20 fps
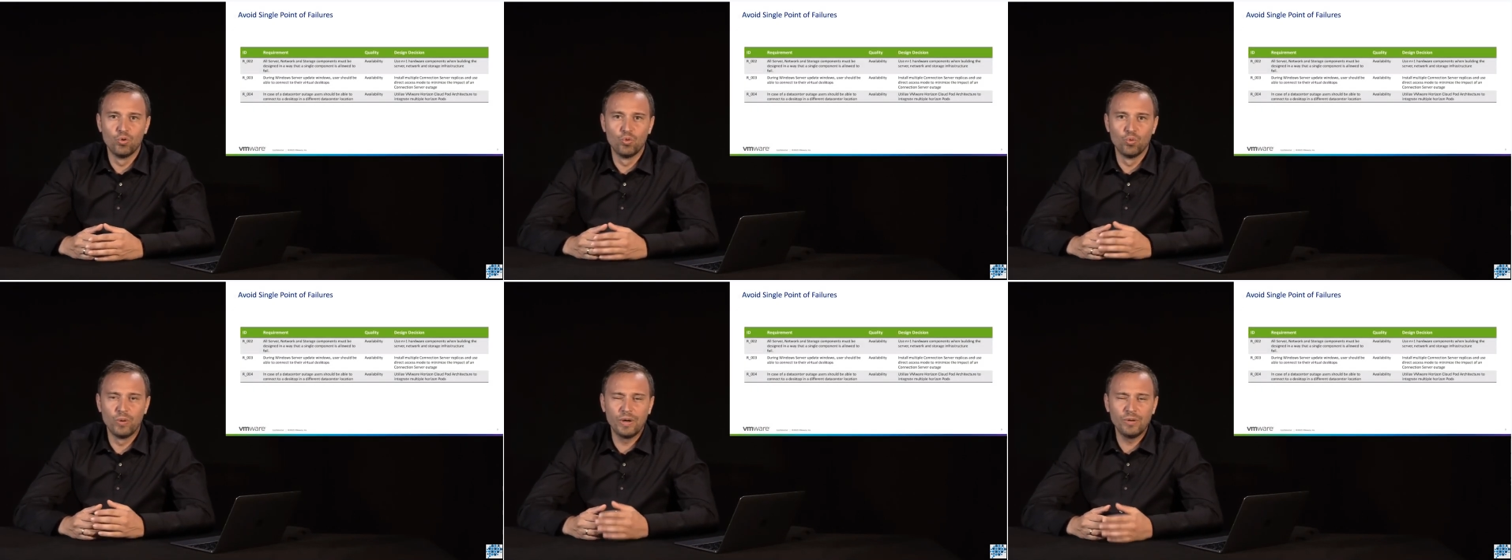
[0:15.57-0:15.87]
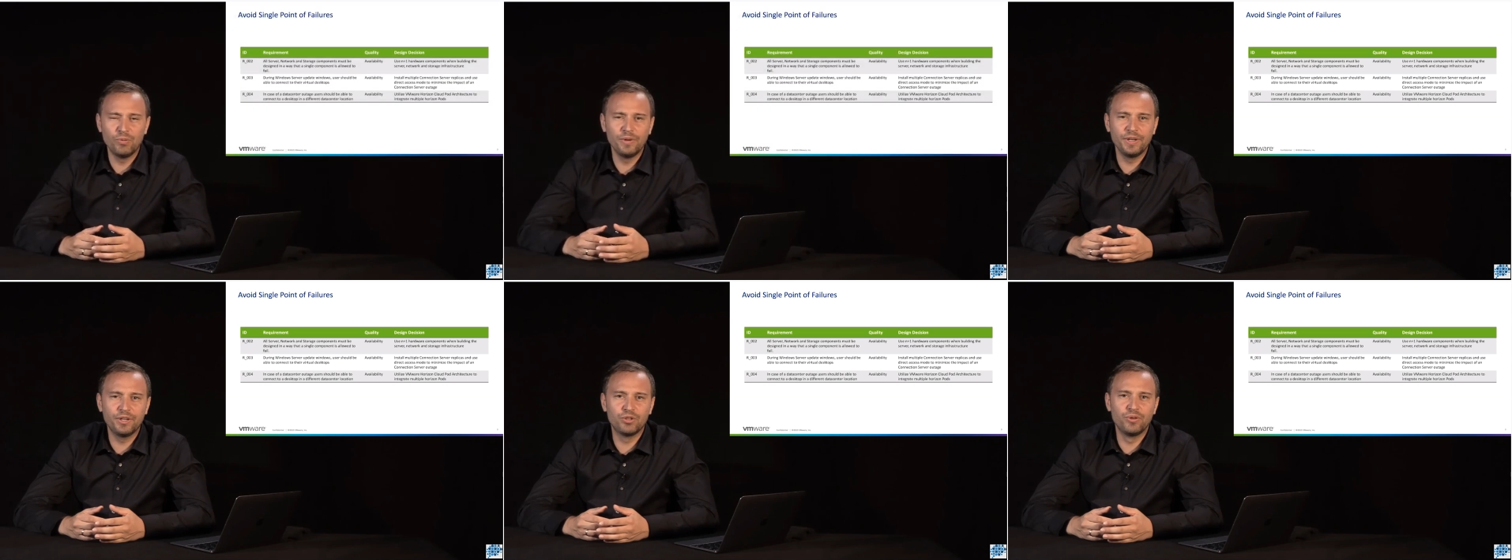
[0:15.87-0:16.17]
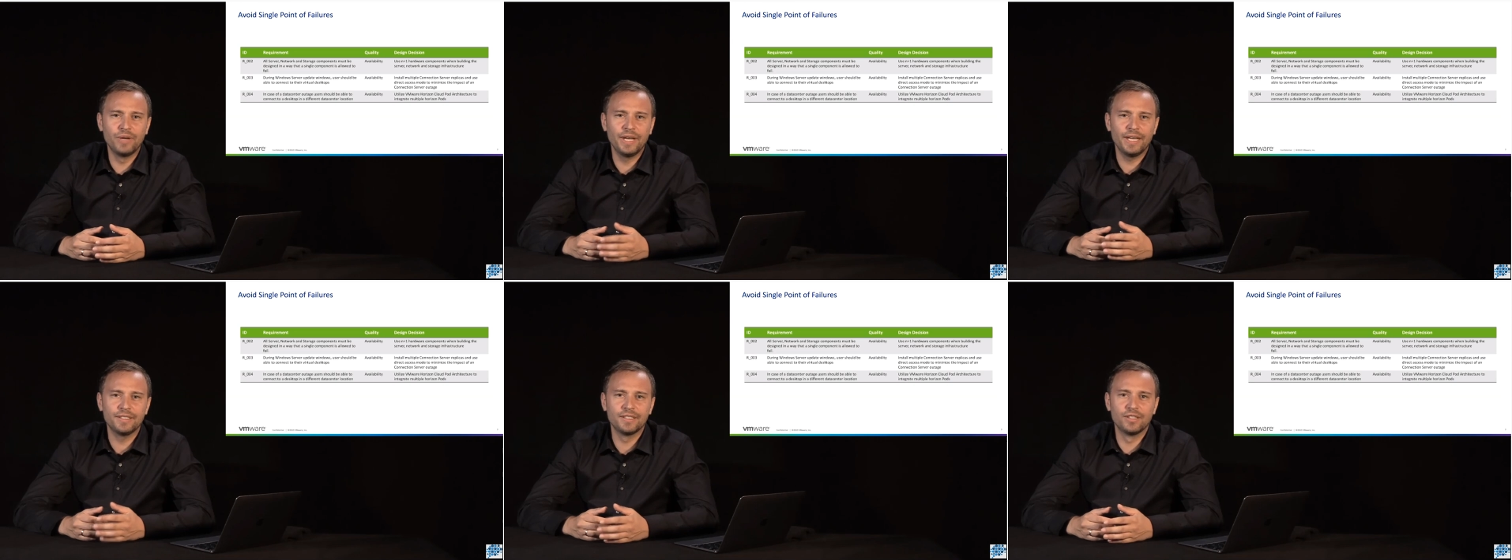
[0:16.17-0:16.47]
When we
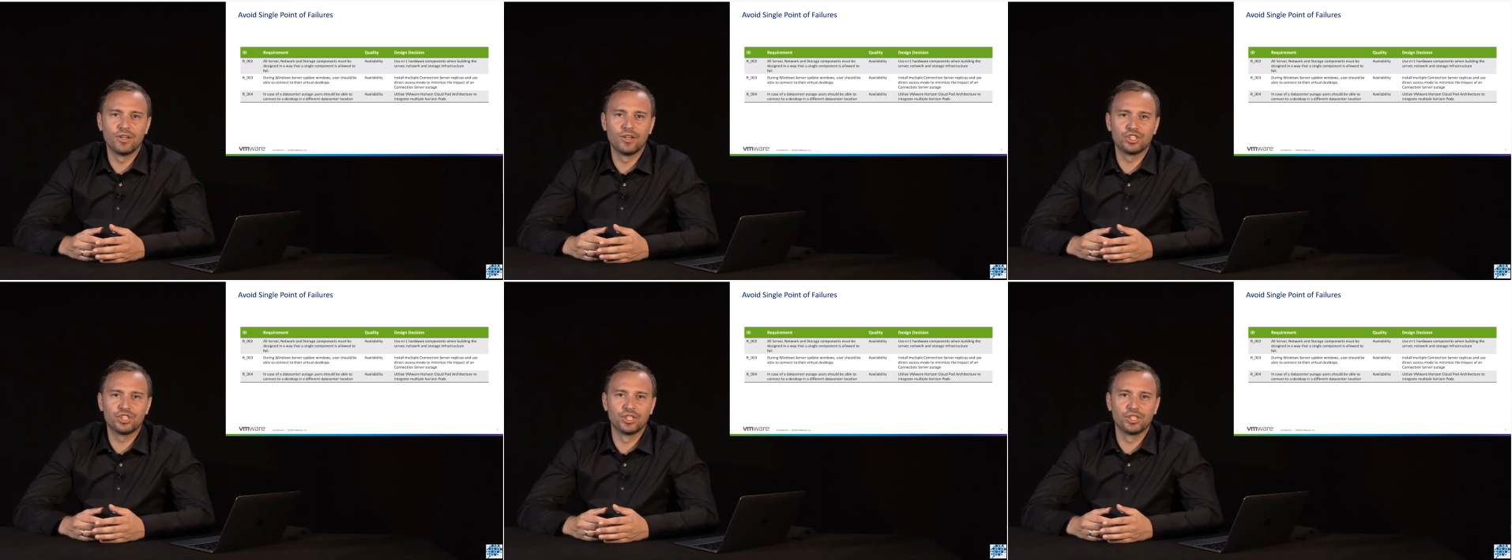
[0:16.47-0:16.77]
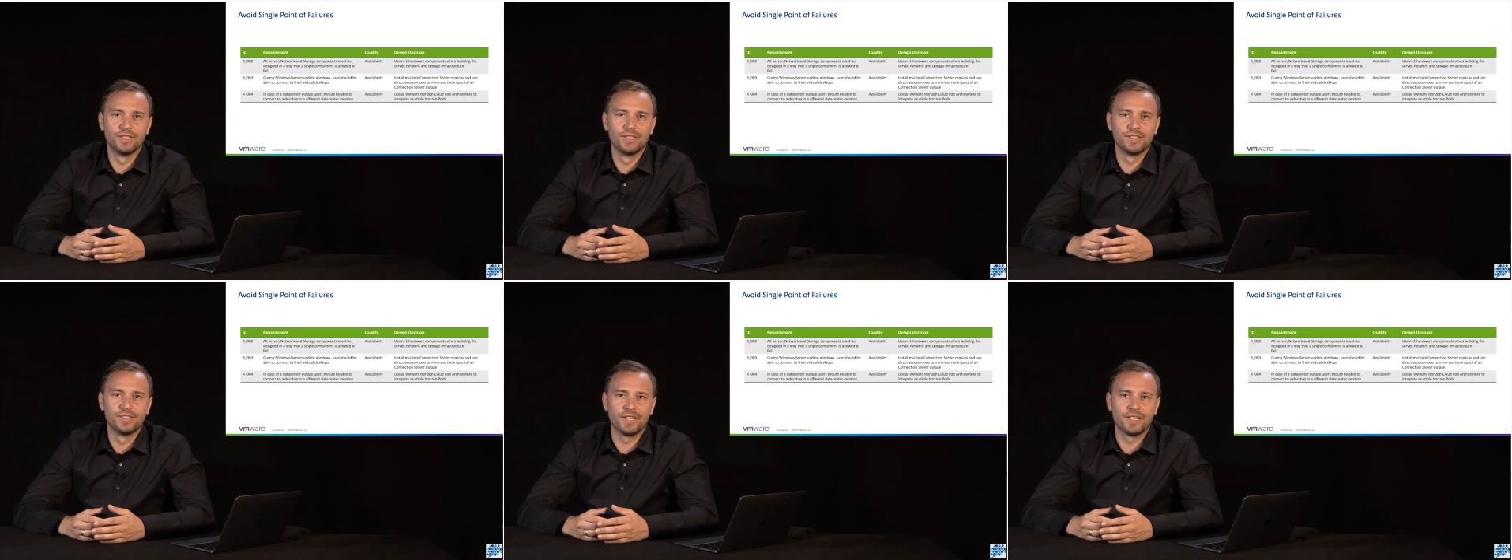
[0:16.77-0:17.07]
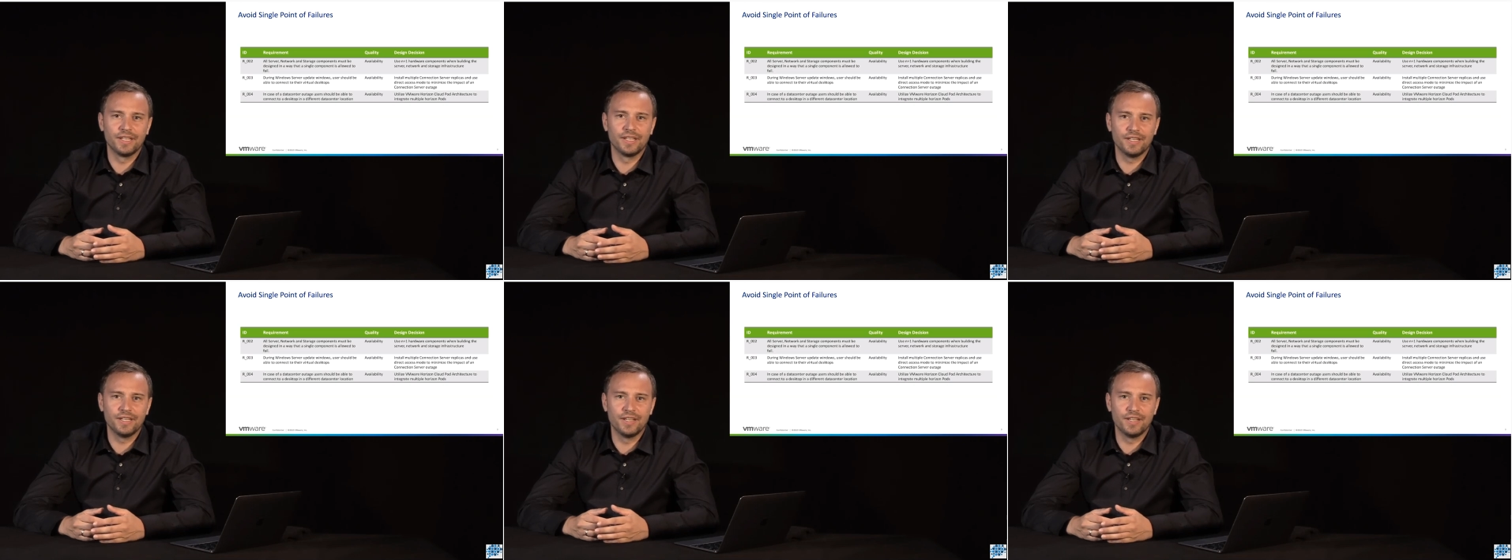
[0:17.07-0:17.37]
create a logical
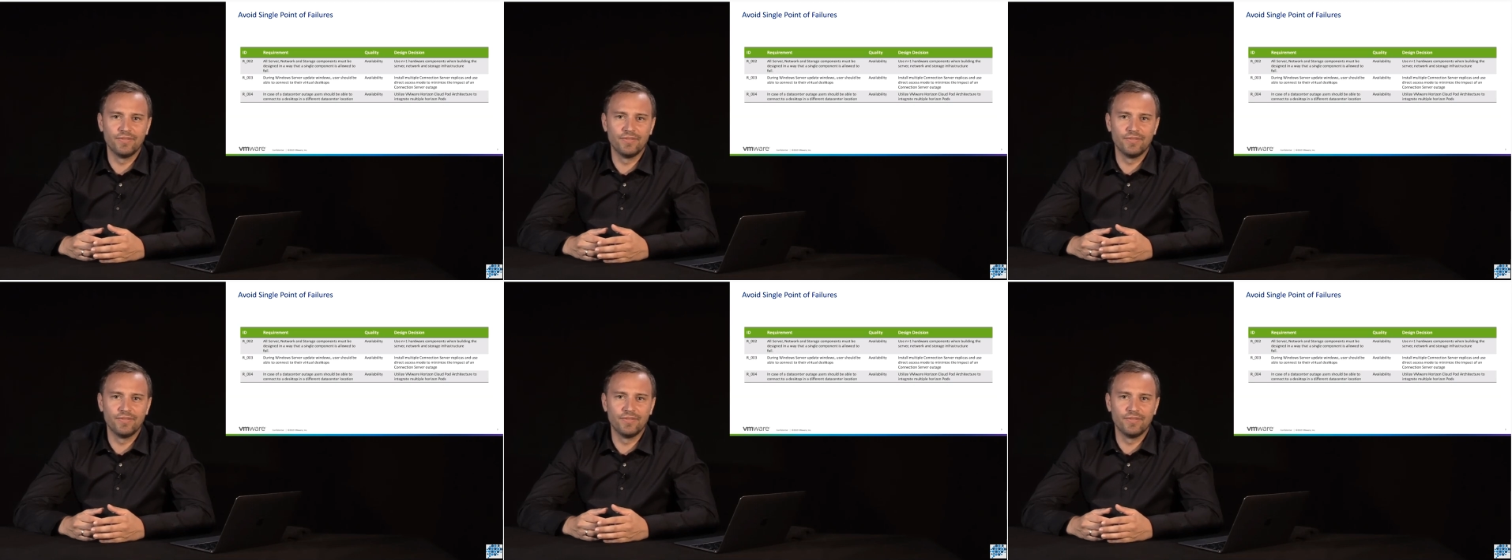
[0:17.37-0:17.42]
design,